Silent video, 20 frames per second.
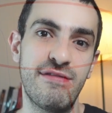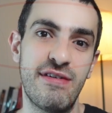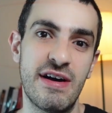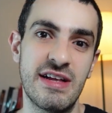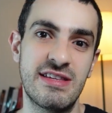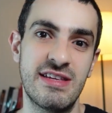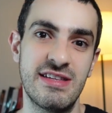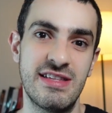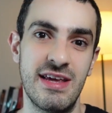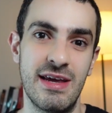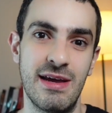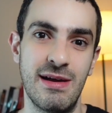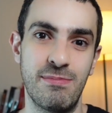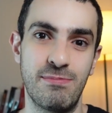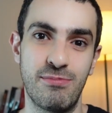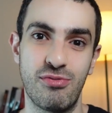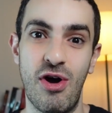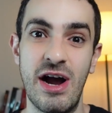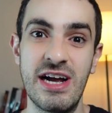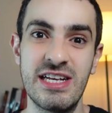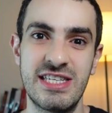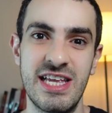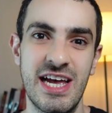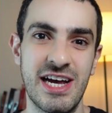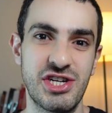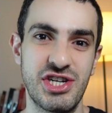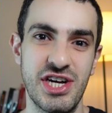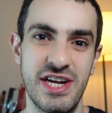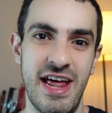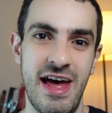that the price
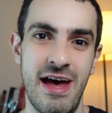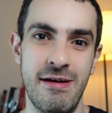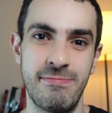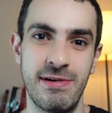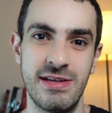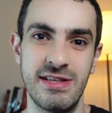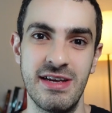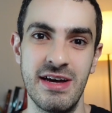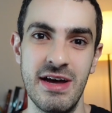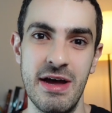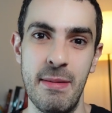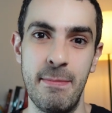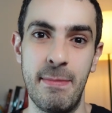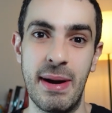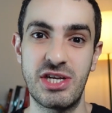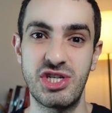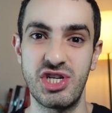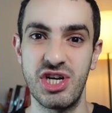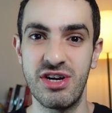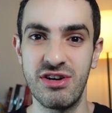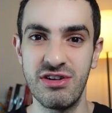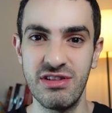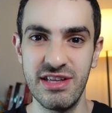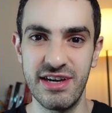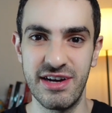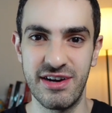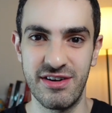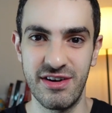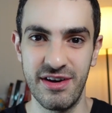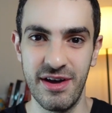action happened much
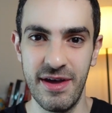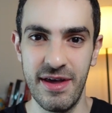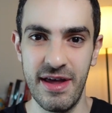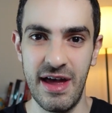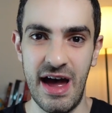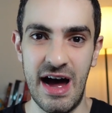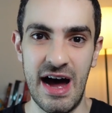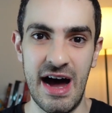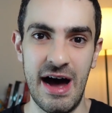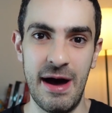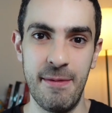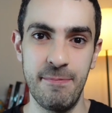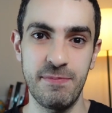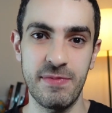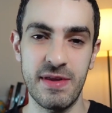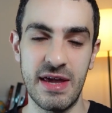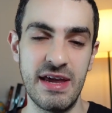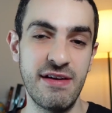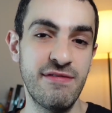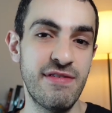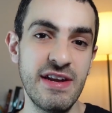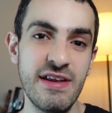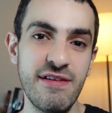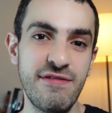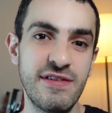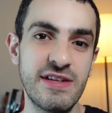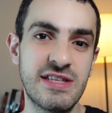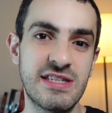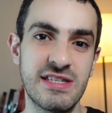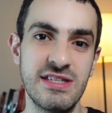earlier. Even
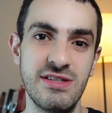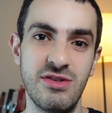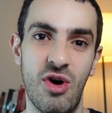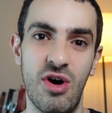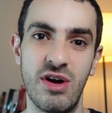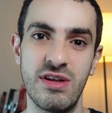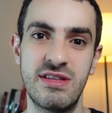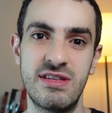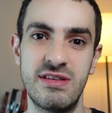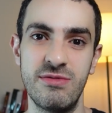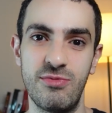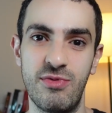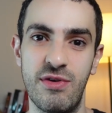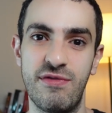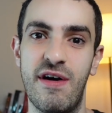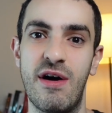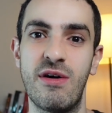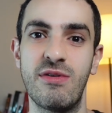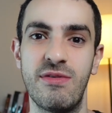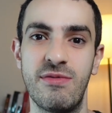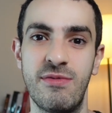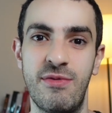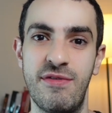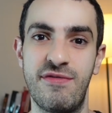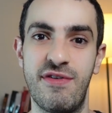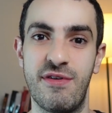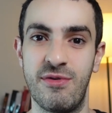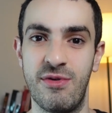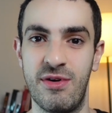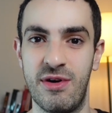if it's not with
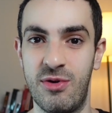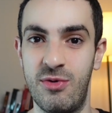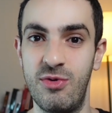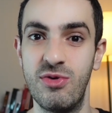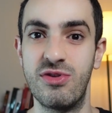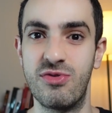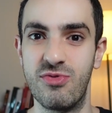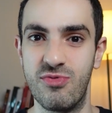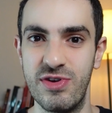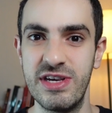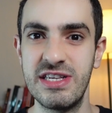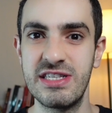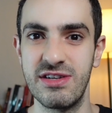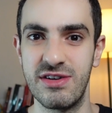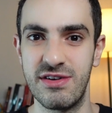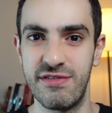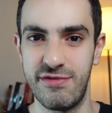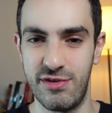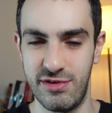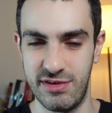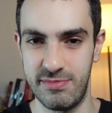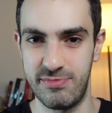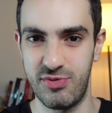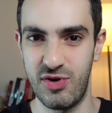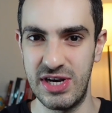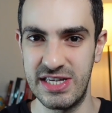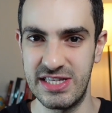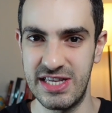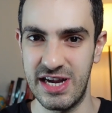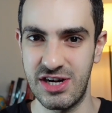a good reason for the
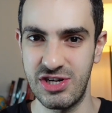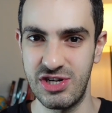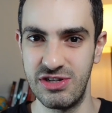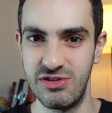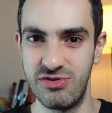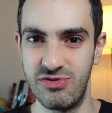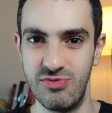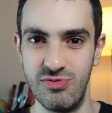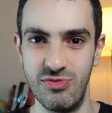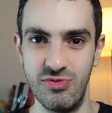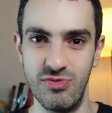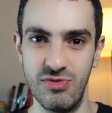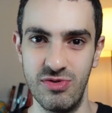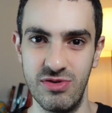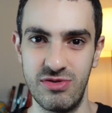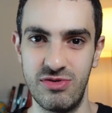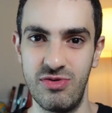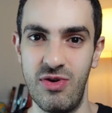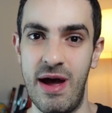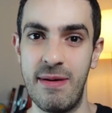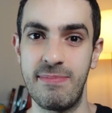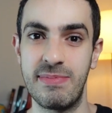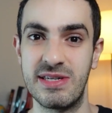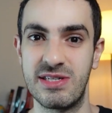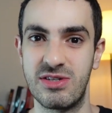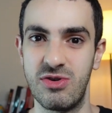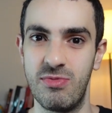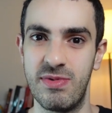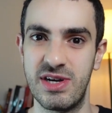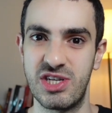price action to happen
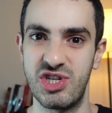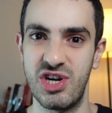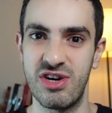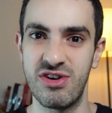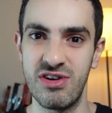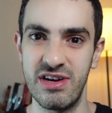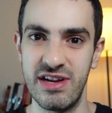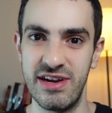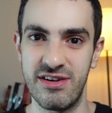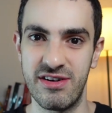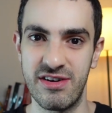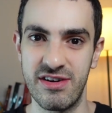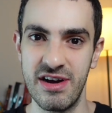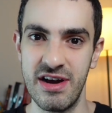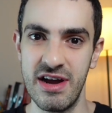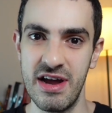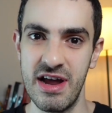so much earlier,